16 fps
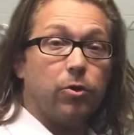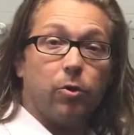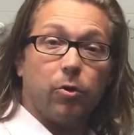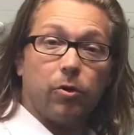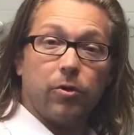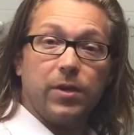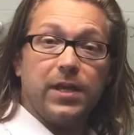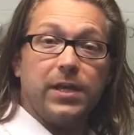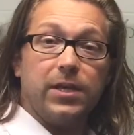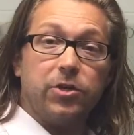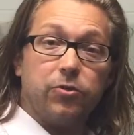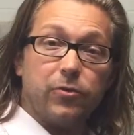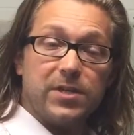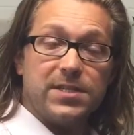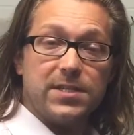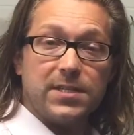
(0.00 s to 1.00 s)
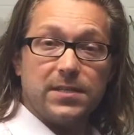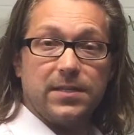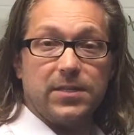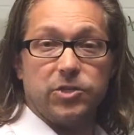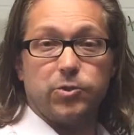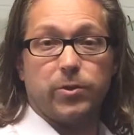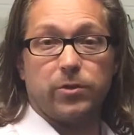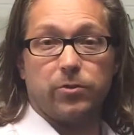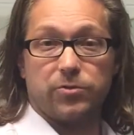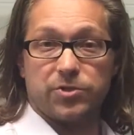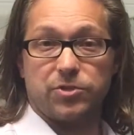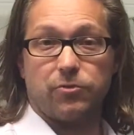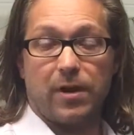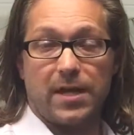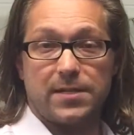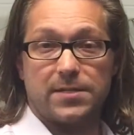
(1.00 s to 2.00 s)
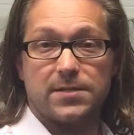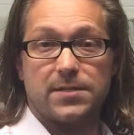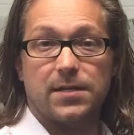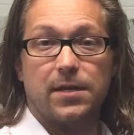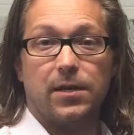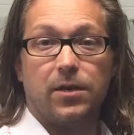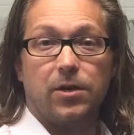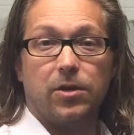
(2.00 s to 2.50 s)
you're increasing the adrenal stress,